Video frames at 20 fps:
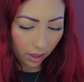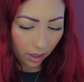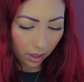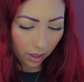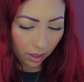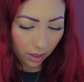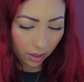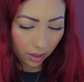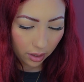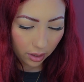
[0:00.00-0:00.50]

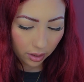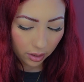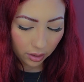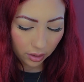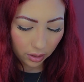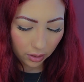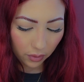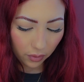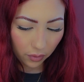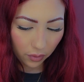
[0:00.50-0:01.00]

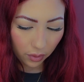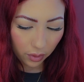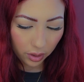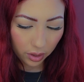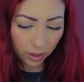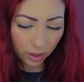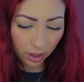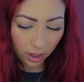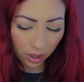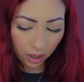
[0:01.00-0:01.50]
and
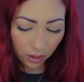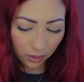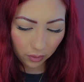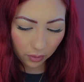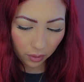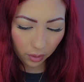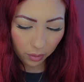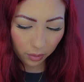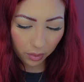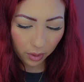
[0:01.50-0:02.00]

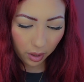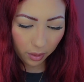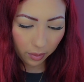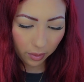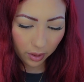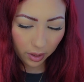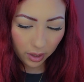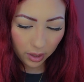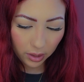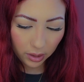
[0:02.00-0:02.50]
14 for
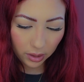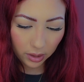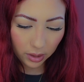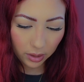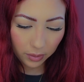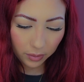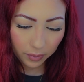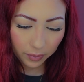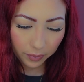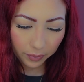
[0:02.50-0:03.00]

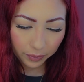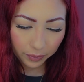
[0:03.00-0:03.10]
Popeyes.